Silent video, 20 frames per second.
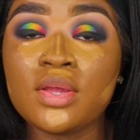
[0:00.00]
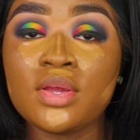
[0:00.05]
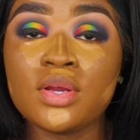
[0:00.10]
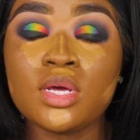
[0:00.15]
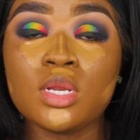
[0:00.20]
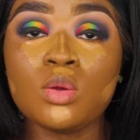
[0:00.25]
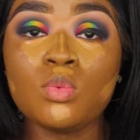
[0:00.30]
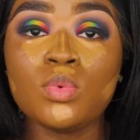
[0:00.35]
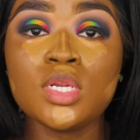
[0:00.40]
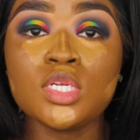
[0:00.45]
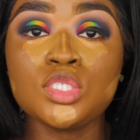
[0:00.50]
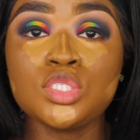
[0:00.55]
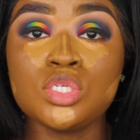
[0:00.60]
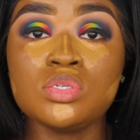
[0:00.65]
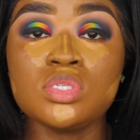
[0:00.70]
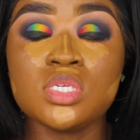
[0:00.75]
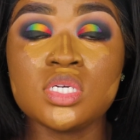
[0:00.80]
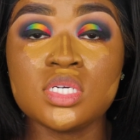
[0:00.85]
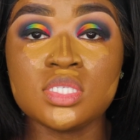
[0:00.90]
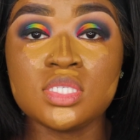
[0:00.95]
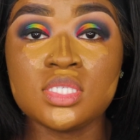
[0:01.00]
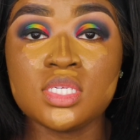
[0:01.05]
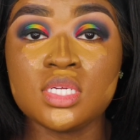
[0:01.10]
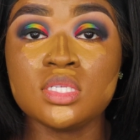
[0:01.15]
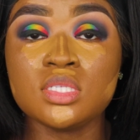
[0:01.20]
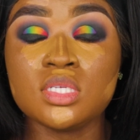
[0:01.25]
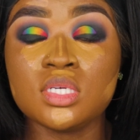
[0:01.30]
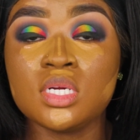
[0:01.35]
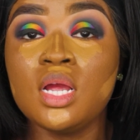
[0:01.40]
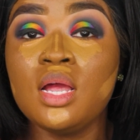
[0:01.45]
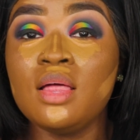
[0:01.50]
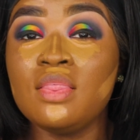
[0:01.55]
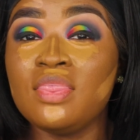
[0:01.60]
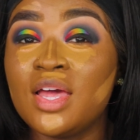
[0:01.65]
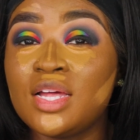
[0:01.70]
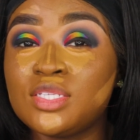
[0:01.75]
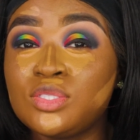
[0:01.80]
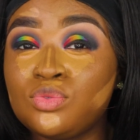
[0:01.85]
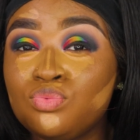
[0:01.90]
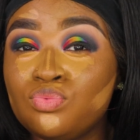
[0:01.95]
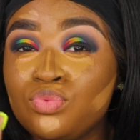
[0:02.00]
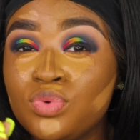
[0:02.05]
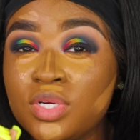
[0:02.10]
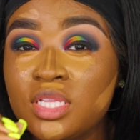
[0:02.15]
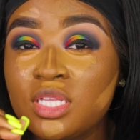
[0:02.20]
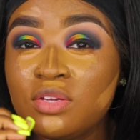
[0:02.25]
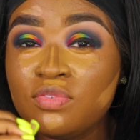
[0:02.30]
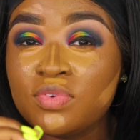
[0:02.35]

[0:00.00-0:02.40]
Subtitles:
you're gonna wanna choose a concealer that's really,